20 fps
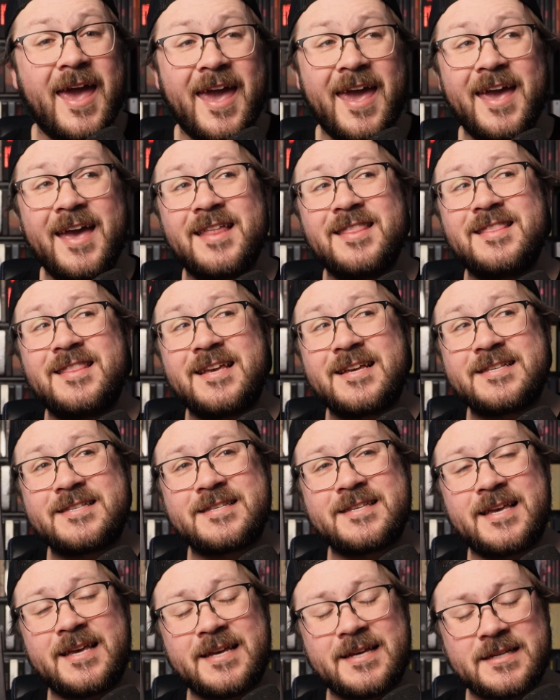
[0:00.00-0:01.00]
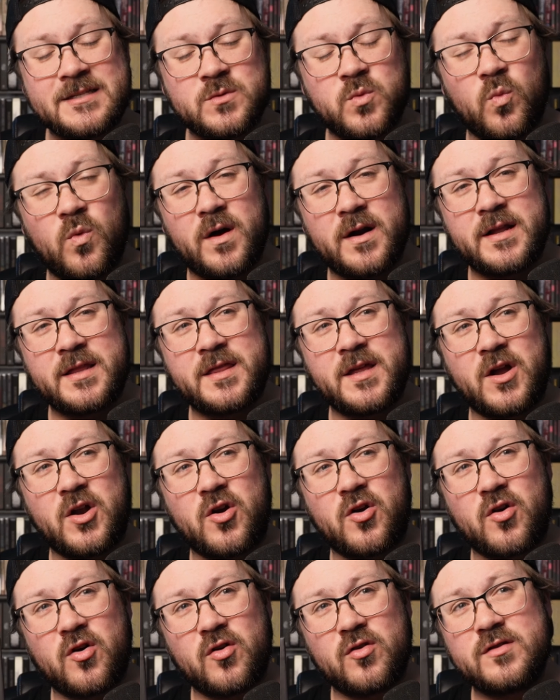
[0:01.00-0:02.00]
And this is one of the
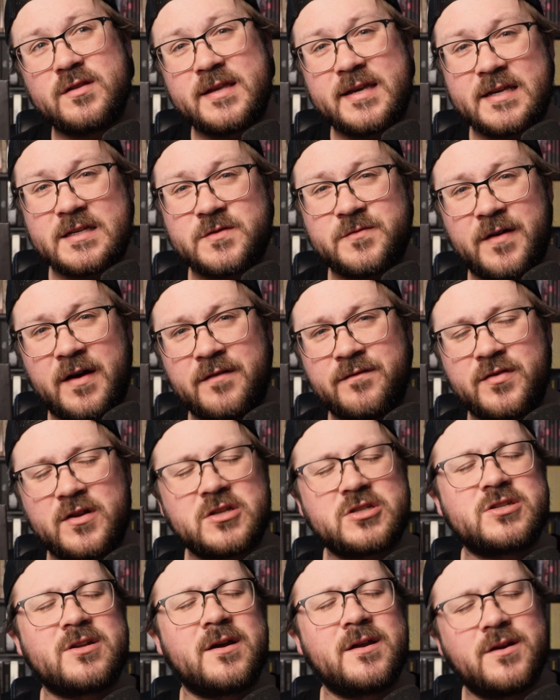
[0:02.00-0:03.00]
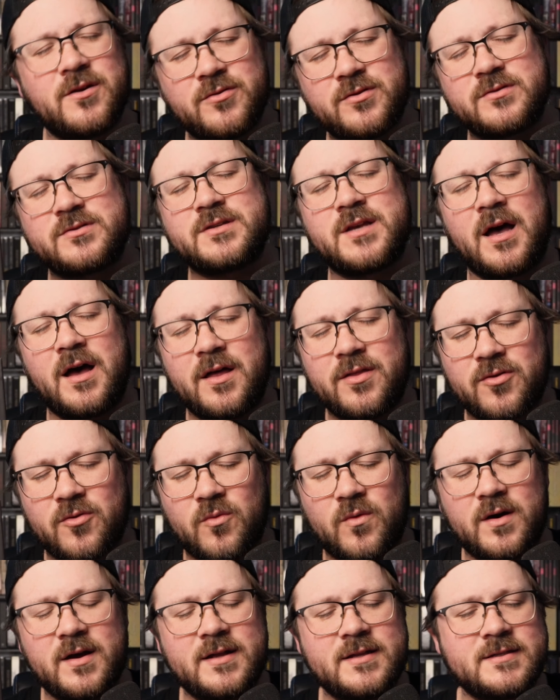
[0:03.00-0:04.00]
earliest found footage. Now I know there's other
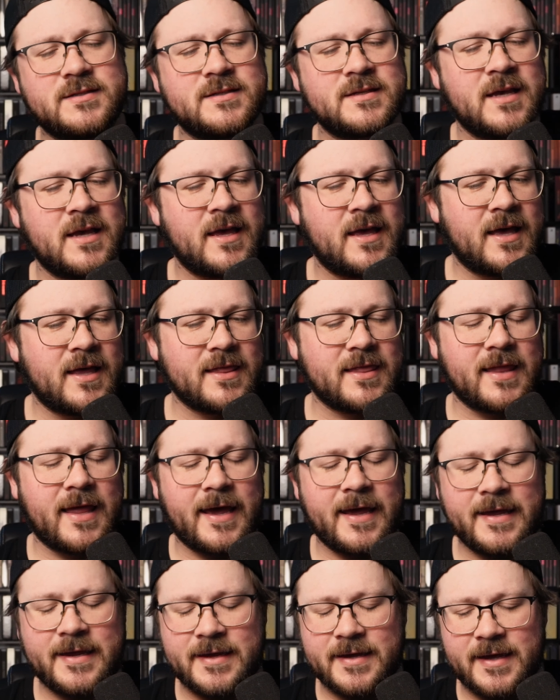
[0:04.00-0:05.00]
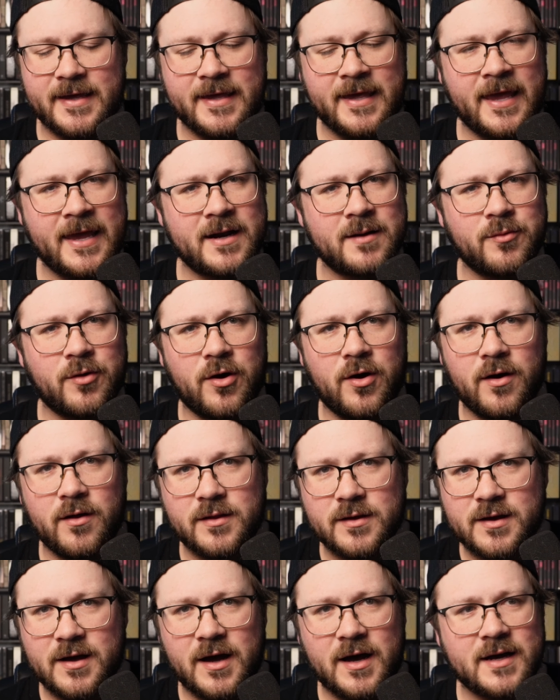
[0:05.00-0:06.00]
ones like Cannibal
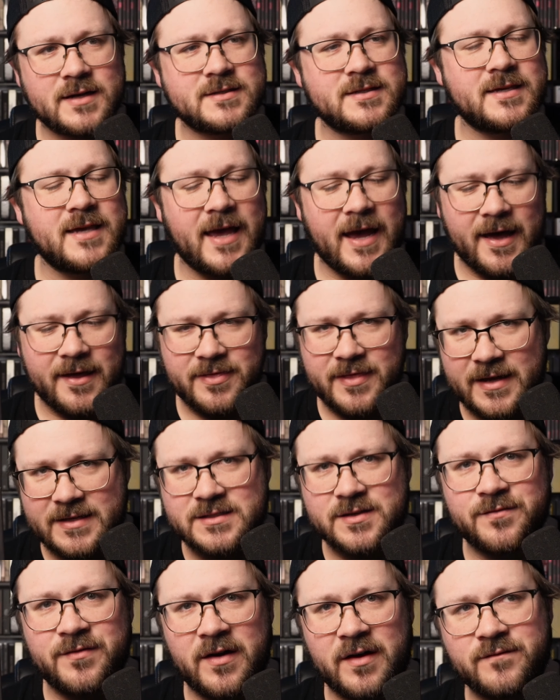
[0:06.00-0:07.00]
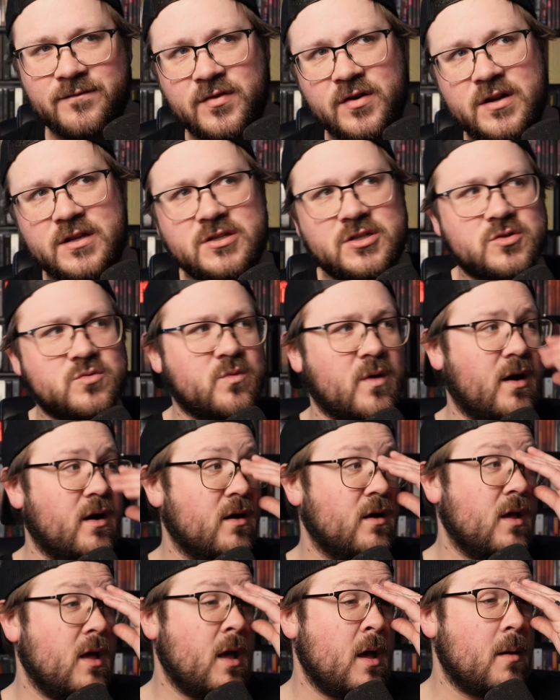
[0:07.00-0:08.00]
Holocaust. Yeah, that's a found footage as well.